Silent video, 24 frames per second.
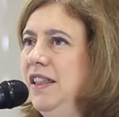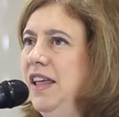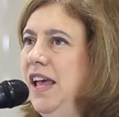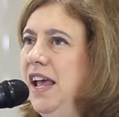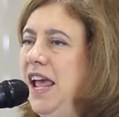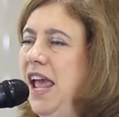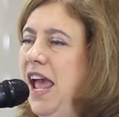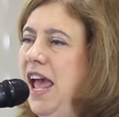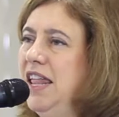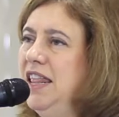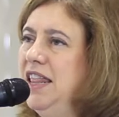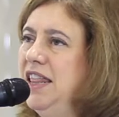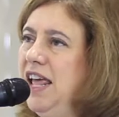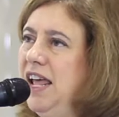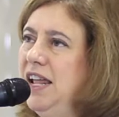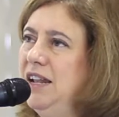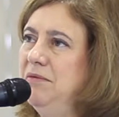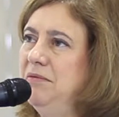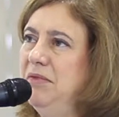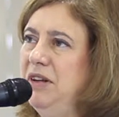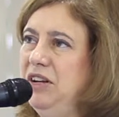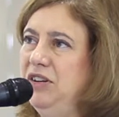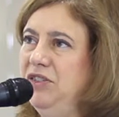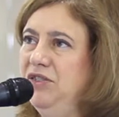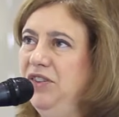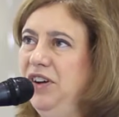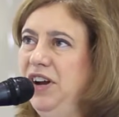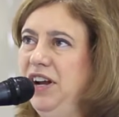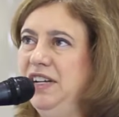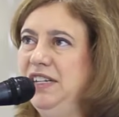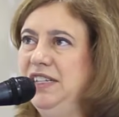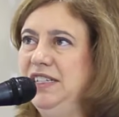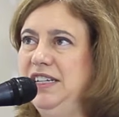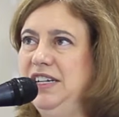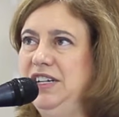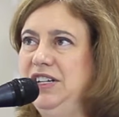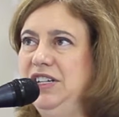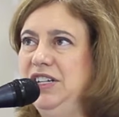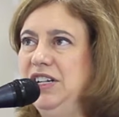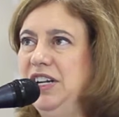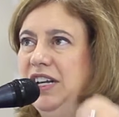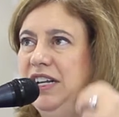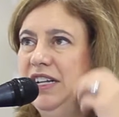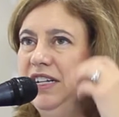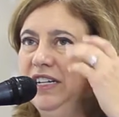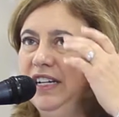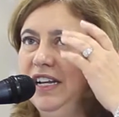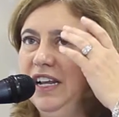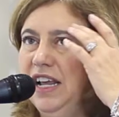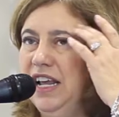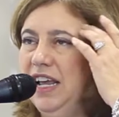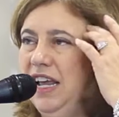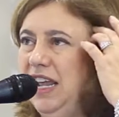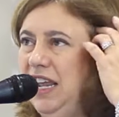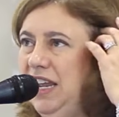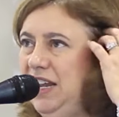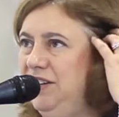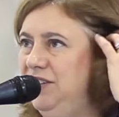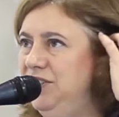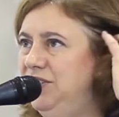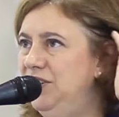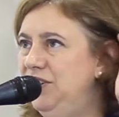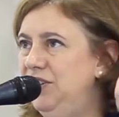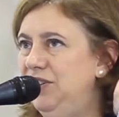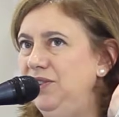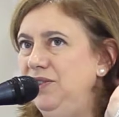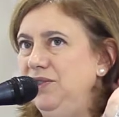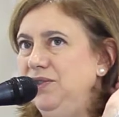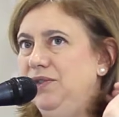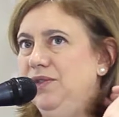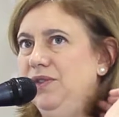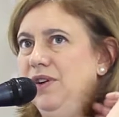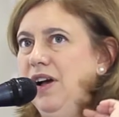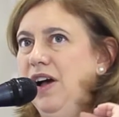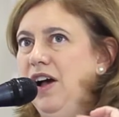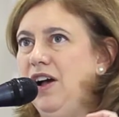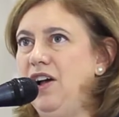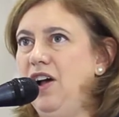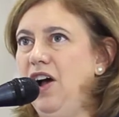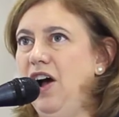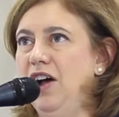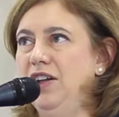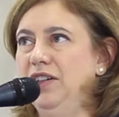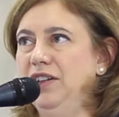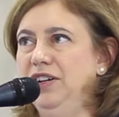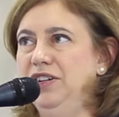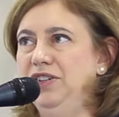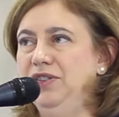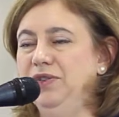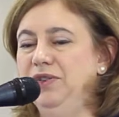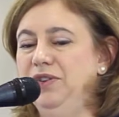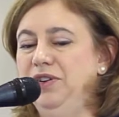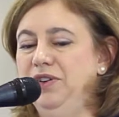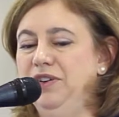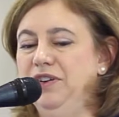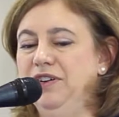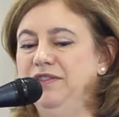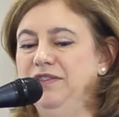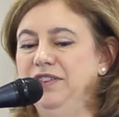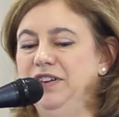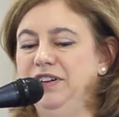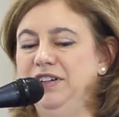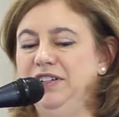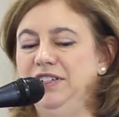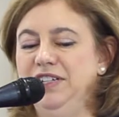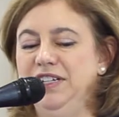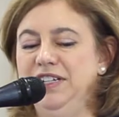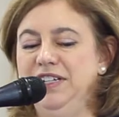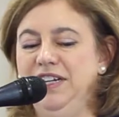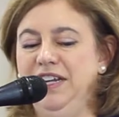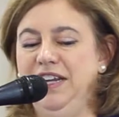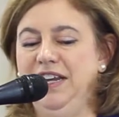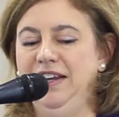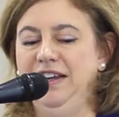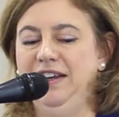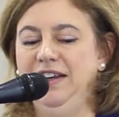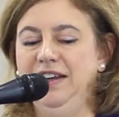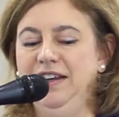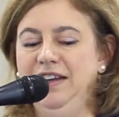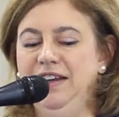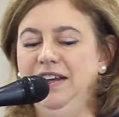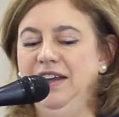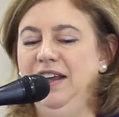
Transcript: that can then be transitioned into a college or university.